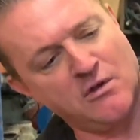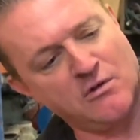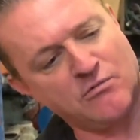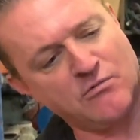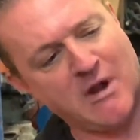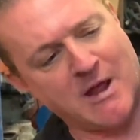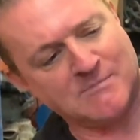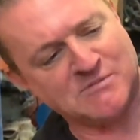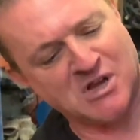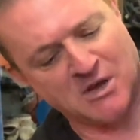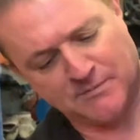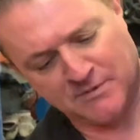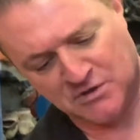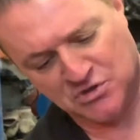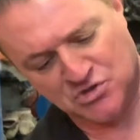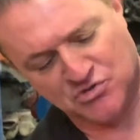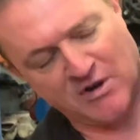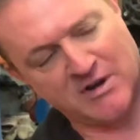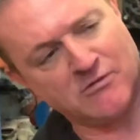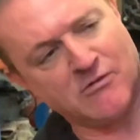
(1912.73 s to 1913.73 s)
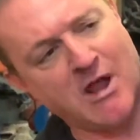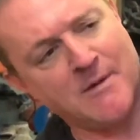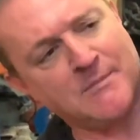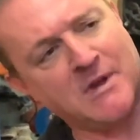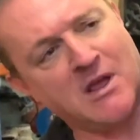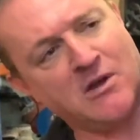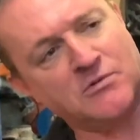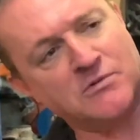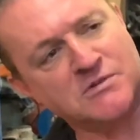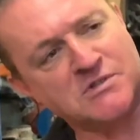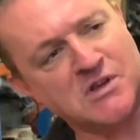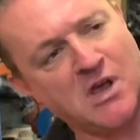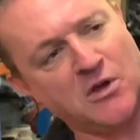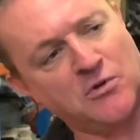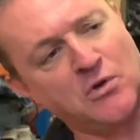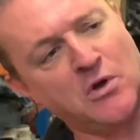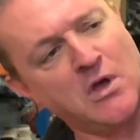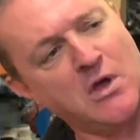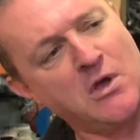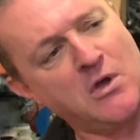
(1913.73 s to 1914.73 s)
wrapped up in shrink wrap now.
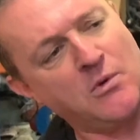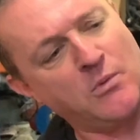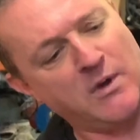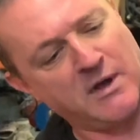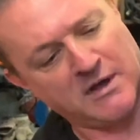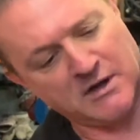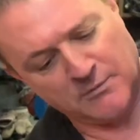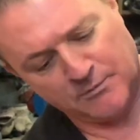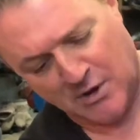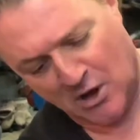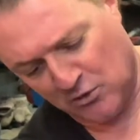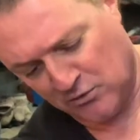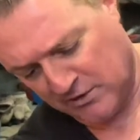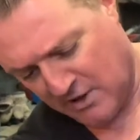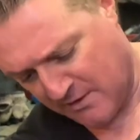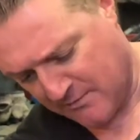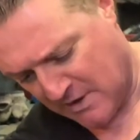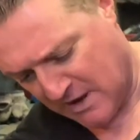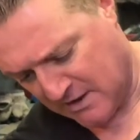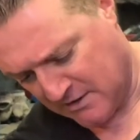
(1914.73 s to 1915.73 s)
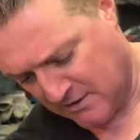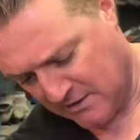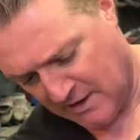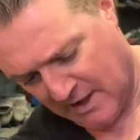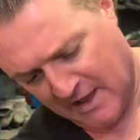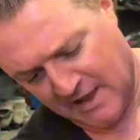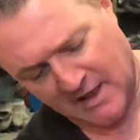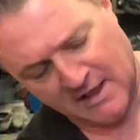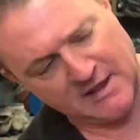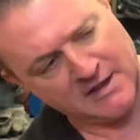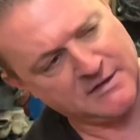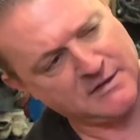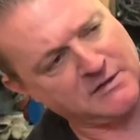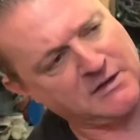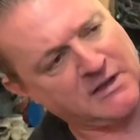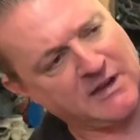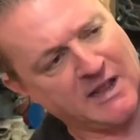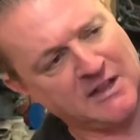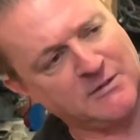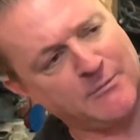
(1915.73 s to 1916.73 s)
So we're going to poke them in and
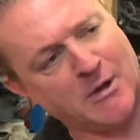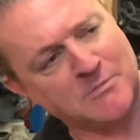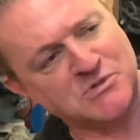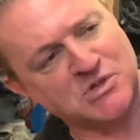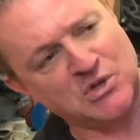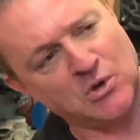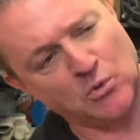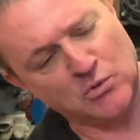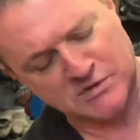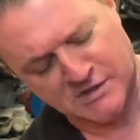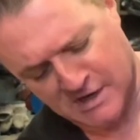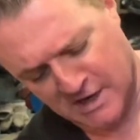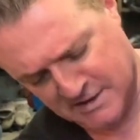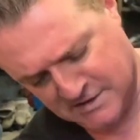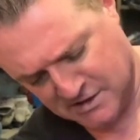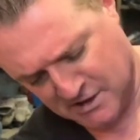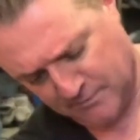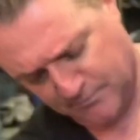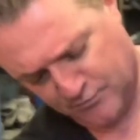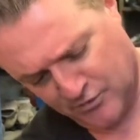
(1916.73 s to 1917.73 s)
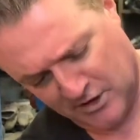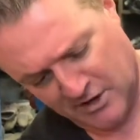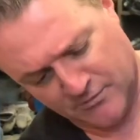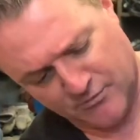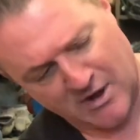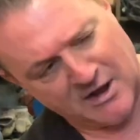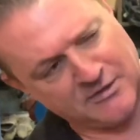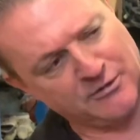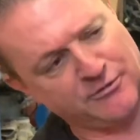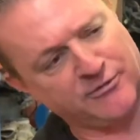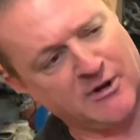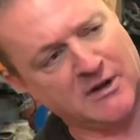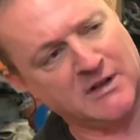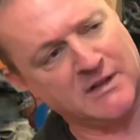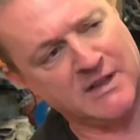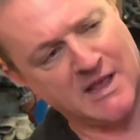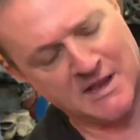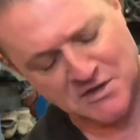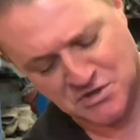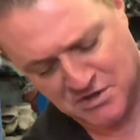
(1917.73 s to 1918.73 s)
connect them up to the alternator, bring them around the front
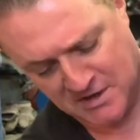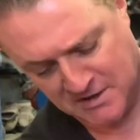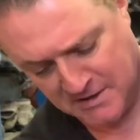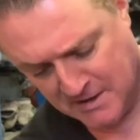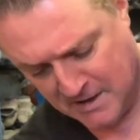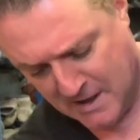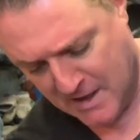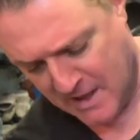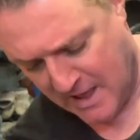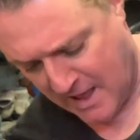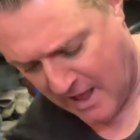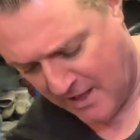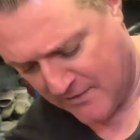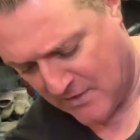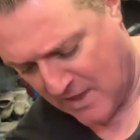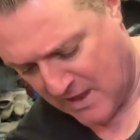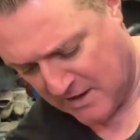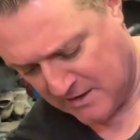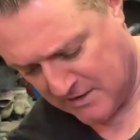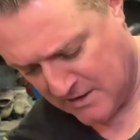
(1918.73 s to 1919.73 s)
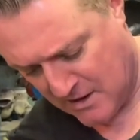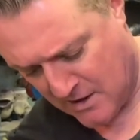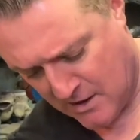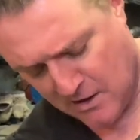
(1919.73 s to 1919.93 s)
of the engine, and then